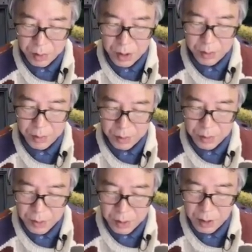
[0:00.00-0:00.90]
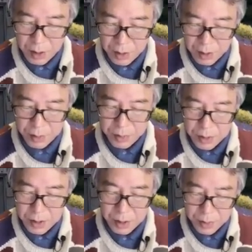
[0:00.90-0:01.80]
minimum near the
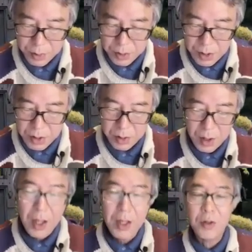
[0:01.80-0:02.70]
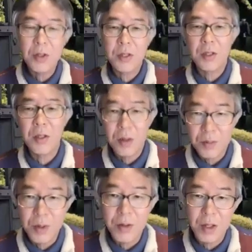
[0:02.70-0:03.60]
present position. So it's
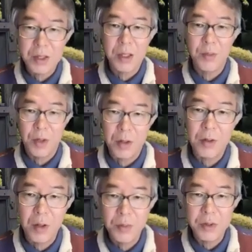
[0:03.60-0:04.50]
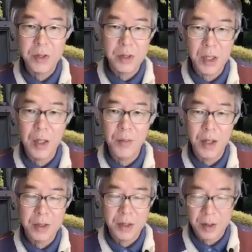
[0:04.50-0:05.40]
very similar, almost the same
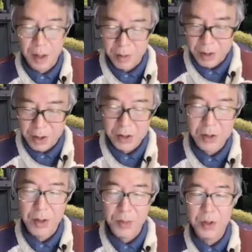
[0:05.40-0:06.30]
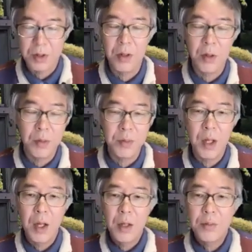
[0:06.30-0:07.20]
as our description of
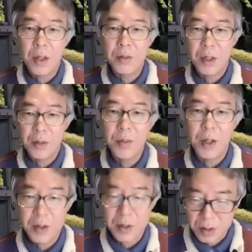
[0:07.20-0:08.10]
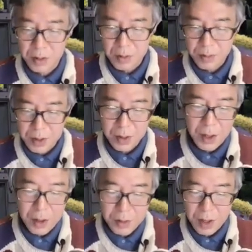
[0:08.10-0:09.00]
Brownian particle. But
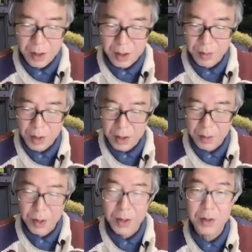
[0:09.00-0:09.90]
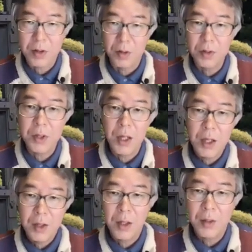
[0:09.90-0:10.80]
now there are many particles.
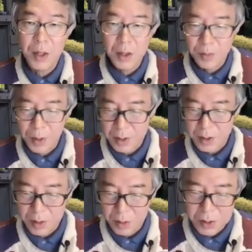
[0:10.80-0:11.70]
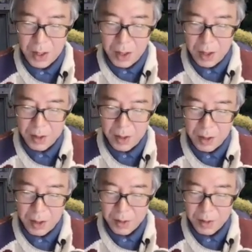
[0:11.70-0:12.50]
There are many particles, and they